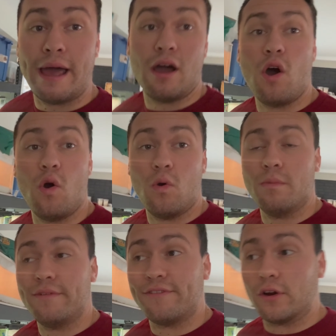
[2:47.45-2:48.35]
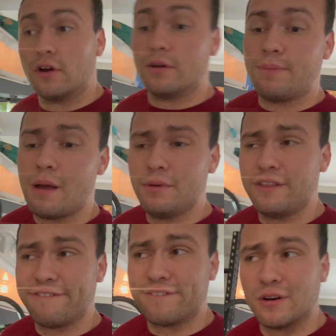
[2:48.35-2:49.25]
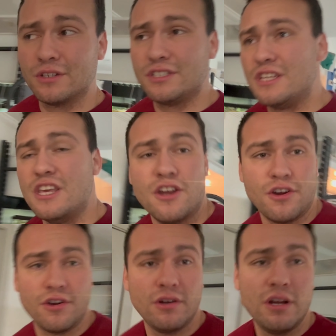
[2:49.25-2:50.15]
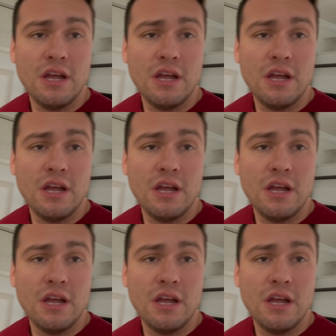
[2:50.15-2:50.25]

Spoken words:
home for probably the first year.